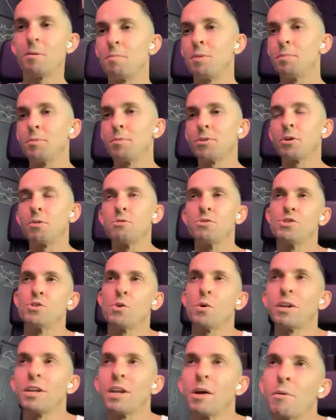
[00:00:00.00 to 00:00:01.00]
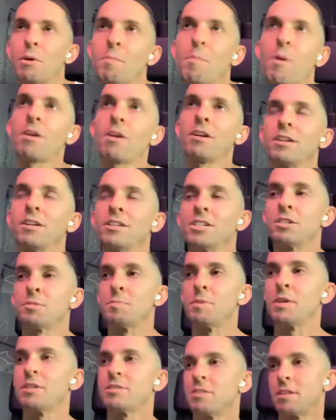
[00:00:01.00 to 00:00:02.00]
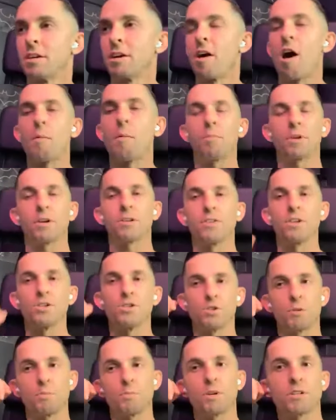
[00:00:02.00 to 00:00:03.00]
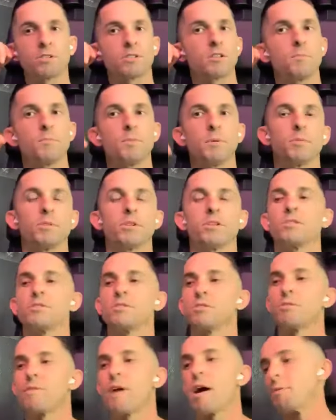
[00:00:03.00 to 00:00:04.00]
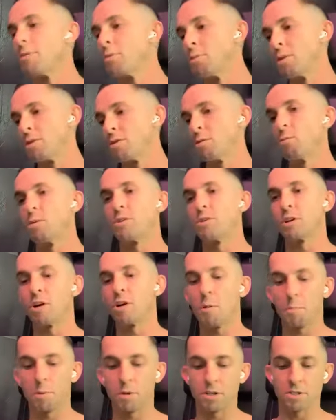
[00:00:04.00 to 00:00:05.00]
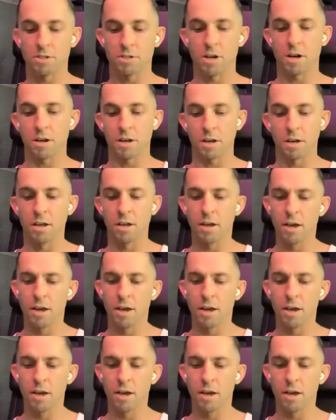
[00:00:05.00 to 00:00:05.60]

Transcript: People don't join network marketing just because of the comp plan. They join because of the people that they're surrounded with and what the company has done. And,